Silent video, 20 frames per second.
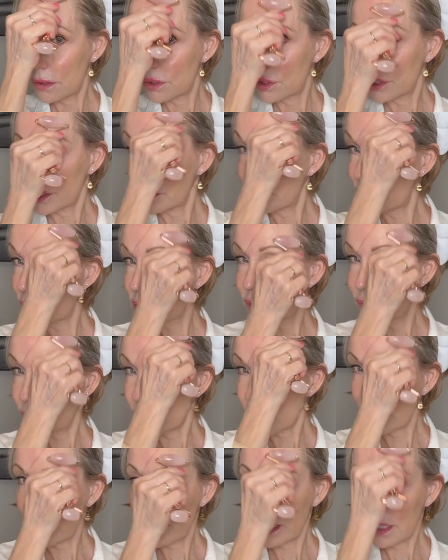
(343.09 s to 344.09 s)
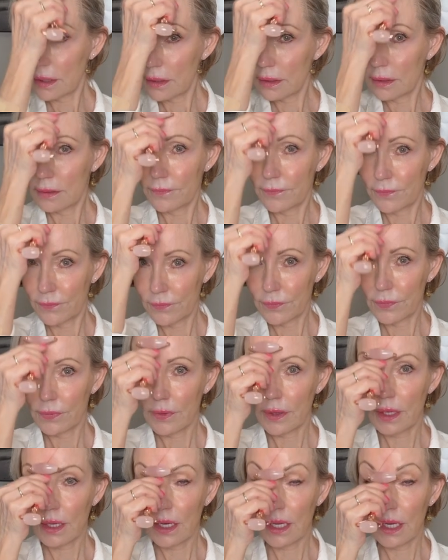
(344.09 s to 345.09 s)
generous forehead
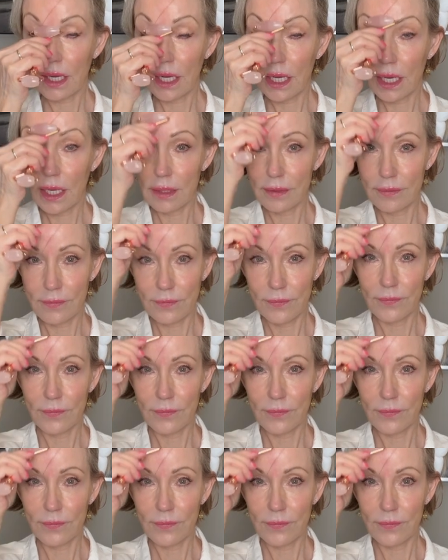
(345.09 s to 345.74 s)
that I got.